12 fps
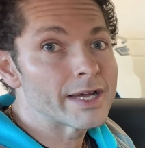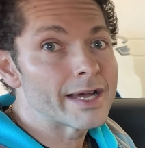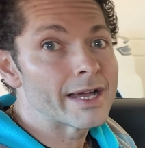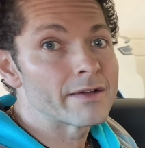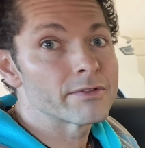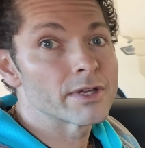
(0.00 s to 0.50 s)

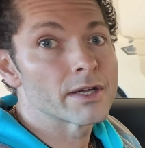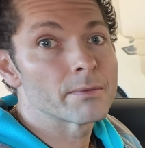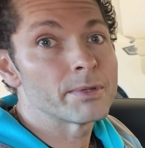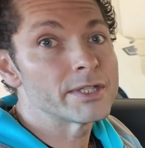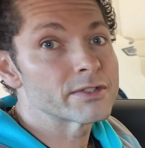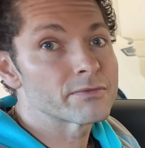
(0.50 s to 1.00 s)
I have
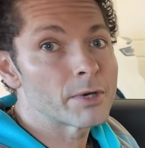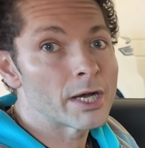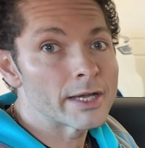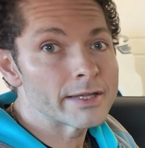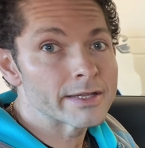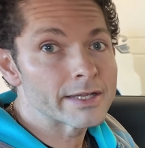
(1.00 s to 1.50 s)
the peace of
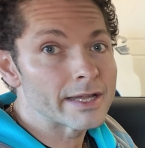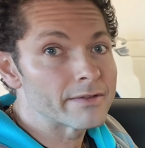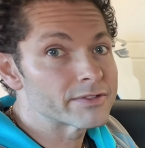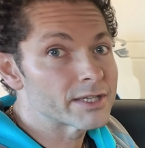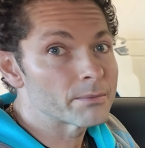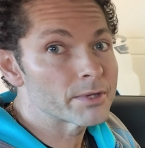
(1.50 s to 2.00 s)
mind that
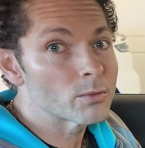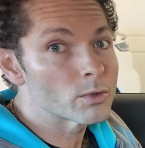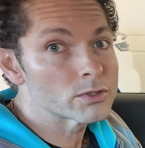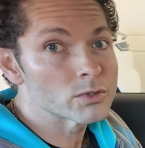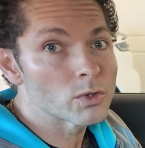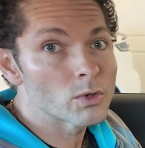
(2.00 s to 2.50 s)
if something
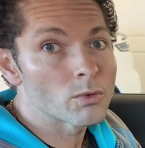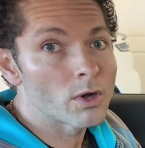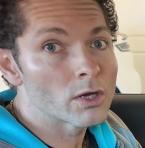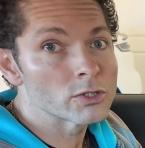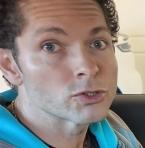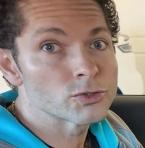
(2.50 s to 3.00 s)
were to go
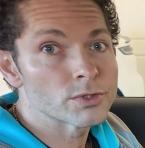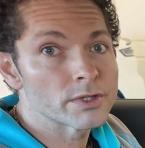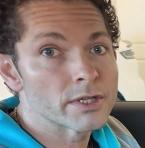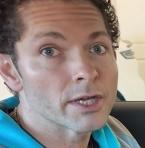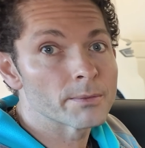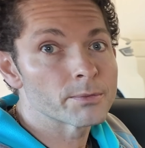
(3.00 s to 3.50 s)
wrong
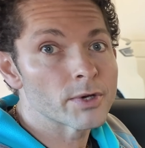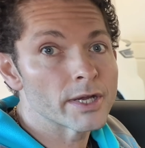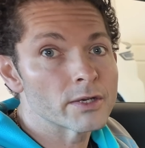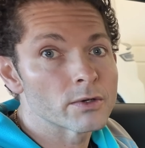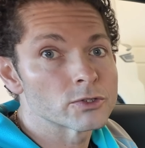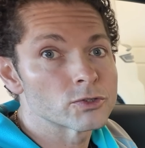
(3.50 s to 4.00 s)
during the
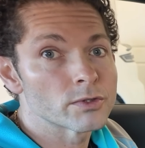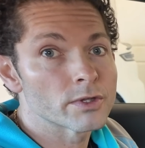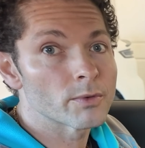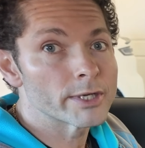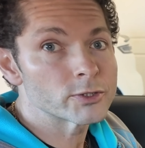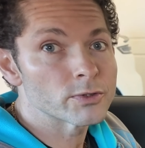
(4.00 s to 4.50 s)
upgrade or during
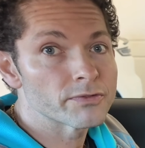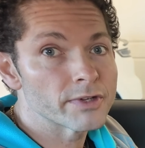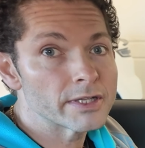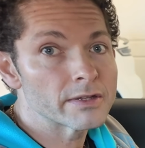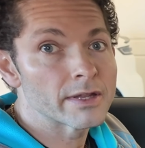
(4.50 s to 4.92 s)
the retrofit,